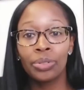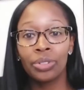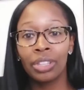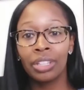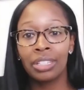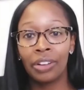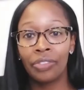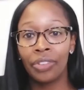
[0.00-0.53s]
are
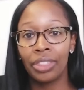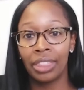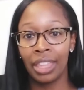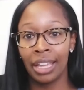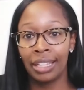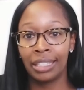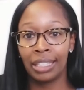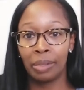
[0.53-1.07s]
the different
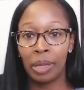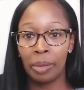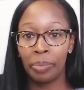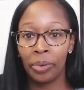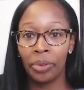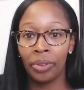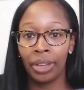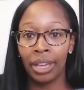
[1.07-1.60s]
things that
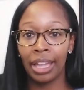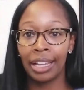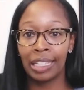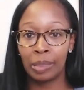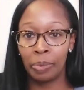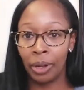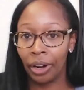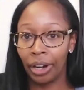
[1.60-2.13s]
people can
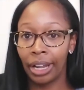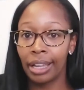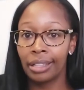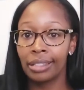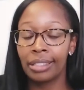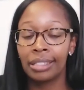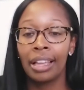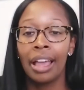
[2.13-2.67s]

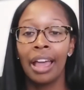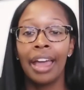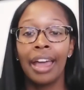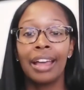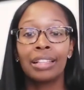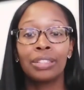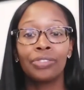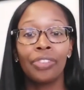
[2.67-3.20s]
experience.
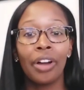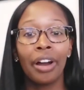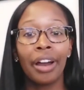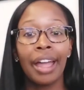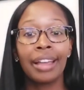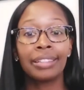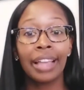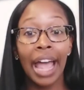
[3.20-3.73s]
As far
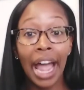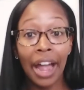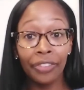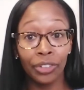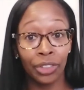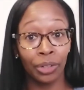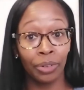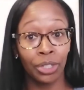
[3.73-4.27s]
as
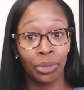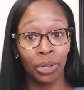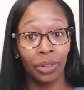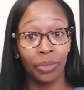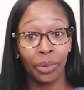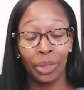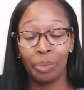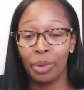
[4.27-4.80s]
after the
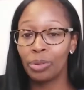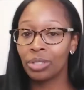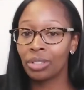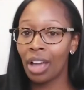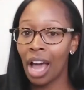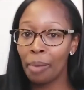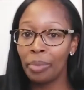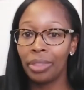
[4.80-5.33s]
retrieval, the most
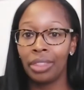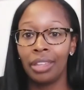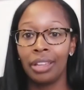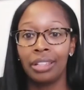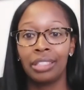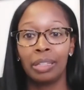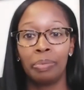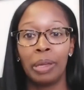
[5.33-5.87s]
common
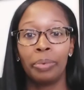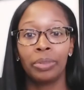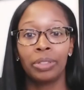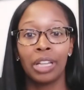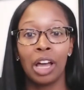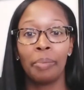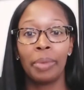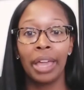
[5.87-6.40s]
things that people
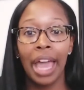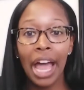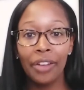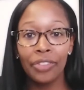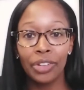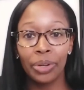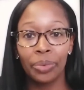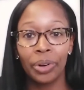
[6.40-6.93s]
tell me
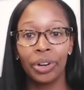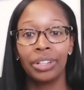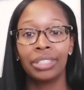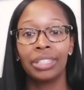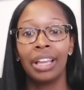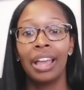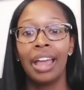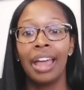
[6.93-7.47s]

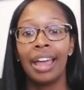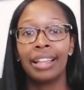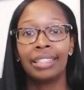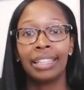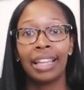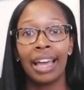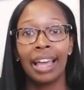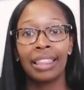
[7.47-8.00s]
afterwards is
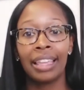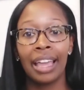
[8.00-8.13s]
that they